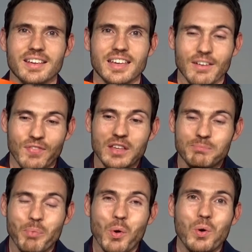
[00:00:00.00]
if this
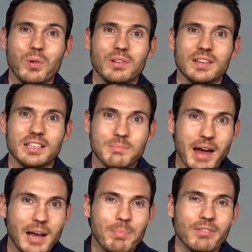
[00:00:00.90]
bowl is
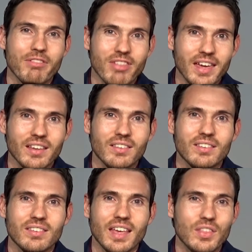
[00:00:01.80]
made up of
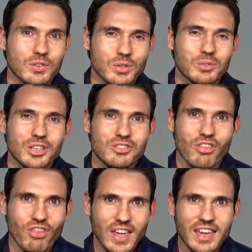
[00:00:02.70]
things and there's no such
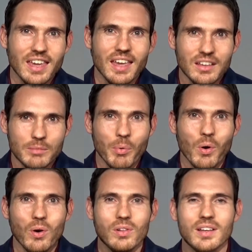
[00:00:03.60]
thing as a
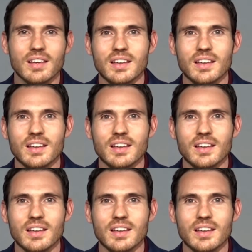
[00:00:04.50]
bowl,